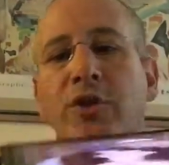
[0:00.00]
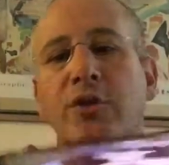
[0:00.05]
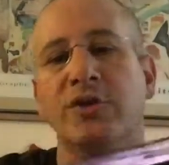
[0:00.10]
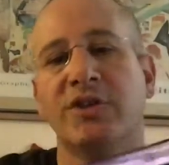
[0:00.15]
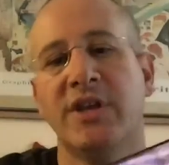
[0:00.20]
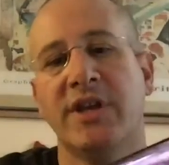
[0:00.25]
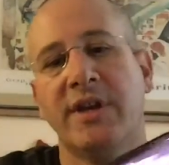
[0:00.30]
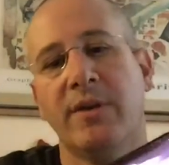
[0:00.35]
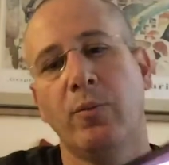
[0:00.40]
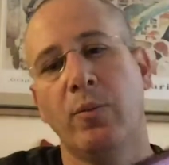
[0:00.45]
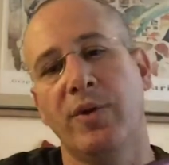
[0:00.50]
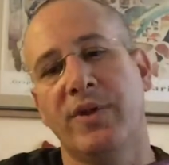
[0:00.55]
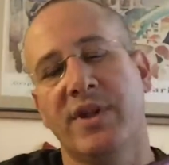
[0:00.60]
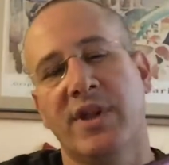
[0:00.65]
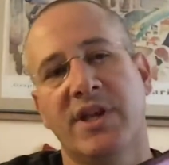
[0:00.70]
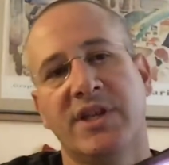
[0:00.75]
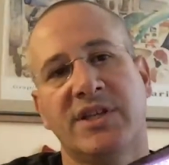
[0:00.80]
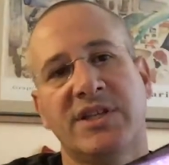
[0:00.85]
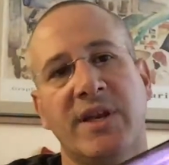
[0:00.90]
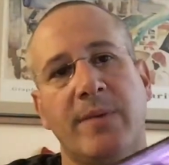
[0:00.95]
use it with
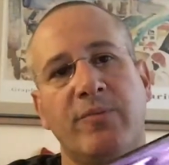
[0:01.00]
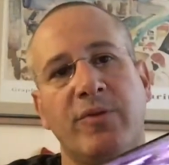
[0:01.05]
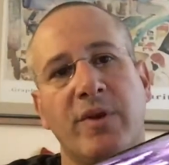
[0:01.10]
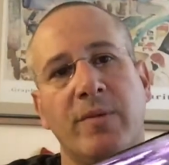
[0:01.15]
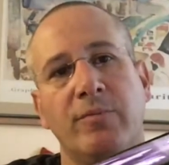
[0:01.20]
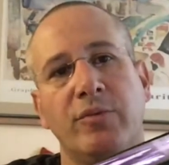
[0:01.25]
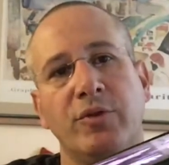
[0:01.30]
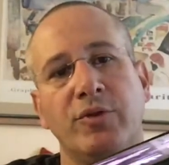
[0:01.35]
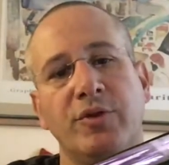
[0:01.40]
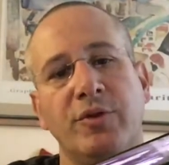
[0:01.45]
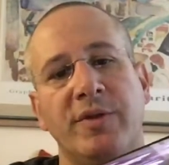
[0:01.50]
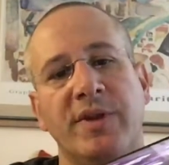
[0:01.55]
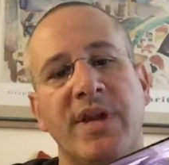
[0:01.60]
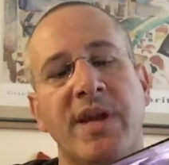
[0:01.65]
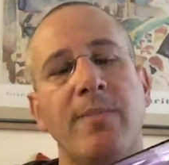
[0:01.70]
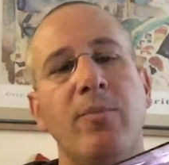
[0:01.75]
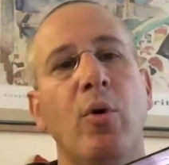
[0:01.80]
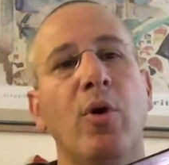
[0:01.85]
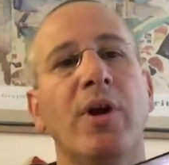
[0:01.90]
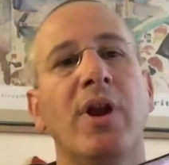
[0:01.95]
a separate Bluetooth
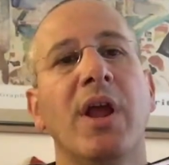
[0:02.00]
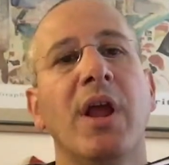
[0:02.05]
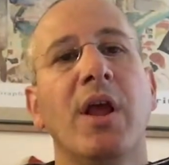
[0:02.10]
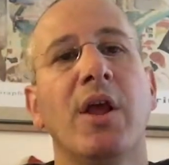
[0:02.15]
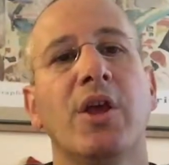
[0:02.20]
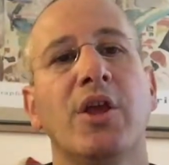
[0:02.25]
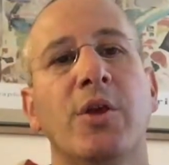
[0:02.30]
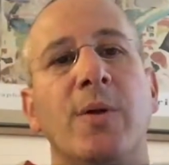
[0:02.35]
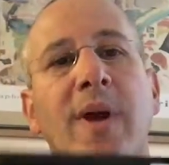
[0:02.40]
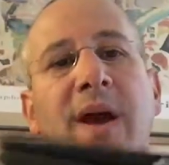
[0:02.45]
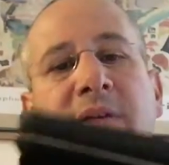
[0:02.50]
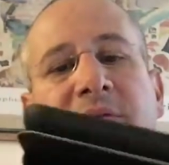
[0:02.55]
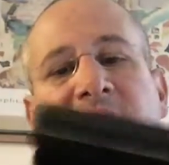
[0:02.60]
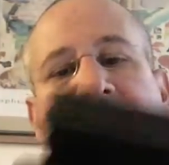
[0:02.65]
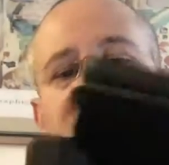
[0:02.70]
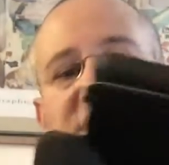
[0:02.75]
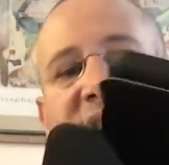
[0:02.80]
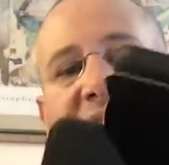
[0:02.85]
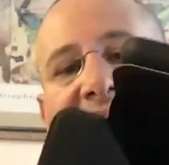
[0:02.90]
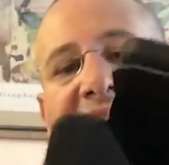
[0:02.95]
keyboard. You have
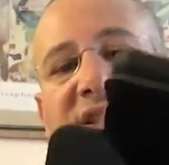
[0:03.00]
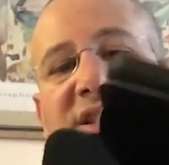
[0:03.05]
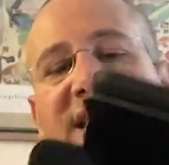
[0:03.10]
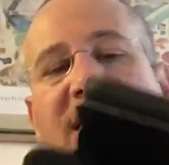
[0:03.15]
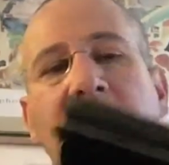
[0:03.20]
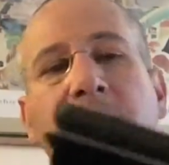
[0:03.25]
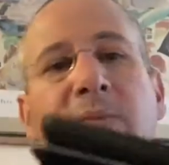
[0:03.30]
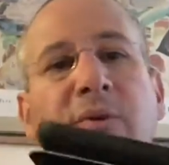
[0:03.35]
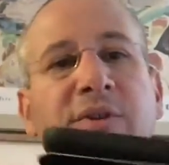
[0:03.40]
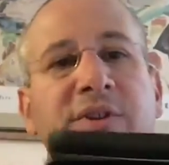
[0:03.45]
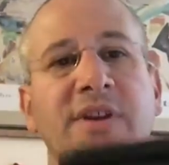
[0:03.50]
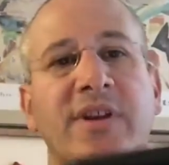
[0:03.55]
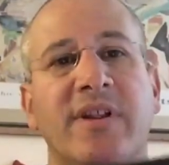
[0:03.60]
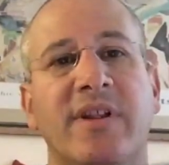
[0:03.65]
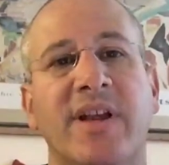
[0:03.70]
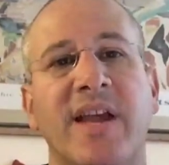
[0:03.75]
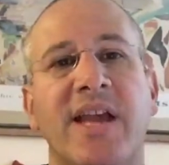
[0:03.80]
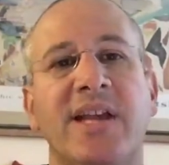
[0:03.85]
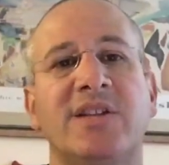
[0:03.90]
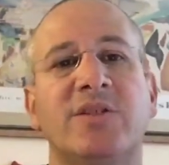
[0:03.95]
this nice stand built into
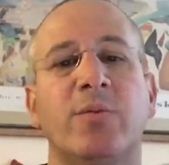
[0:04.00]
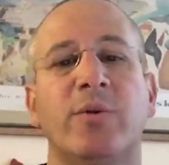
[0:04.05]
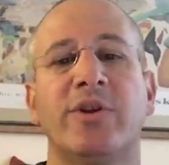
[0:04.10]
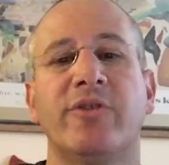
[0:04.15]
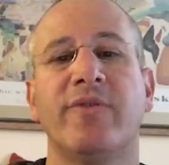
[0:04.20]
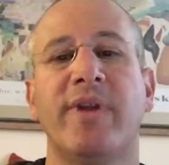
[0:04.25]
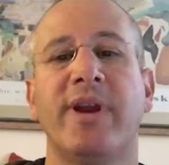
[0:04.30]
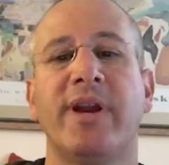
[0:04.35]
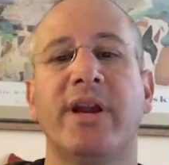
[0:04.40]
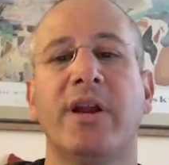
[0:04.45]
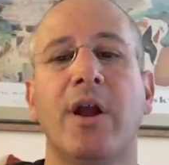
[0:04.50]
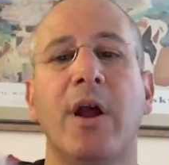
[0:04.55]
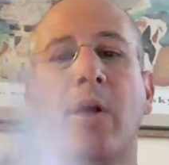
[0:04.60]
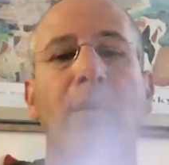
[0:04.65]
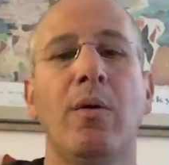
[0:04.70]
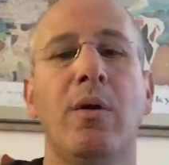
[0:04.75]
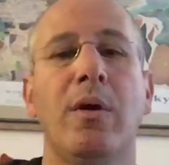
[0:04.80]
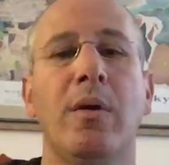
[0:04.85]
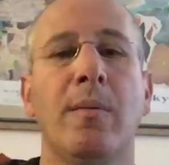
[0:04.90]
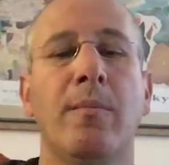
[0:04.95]
the case. When you're ready to
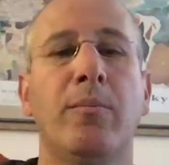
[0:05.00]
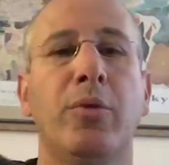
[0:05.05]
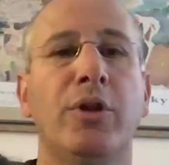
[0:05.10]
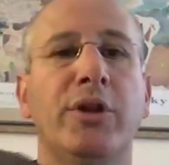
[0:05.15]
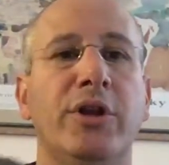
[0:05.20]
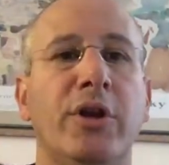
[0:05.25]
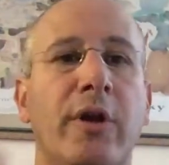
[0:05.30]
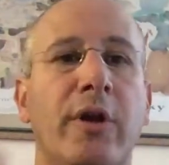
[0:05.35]
go, pull it